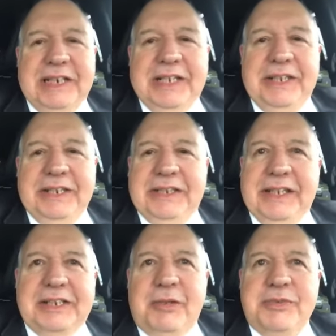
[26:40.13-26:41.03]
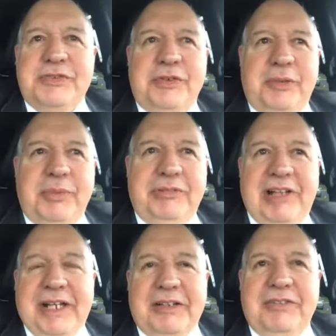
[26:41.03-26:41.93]
And I think that comes from a
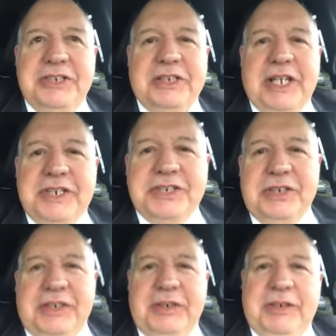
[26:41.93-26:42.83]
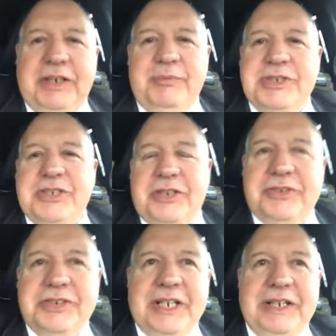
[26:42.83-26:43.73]
lack of education and
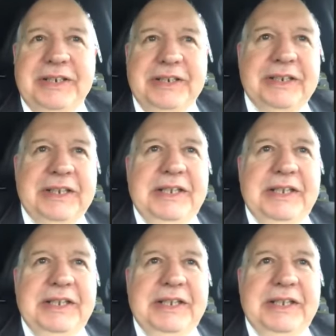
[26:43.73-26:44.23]
misunderstanding.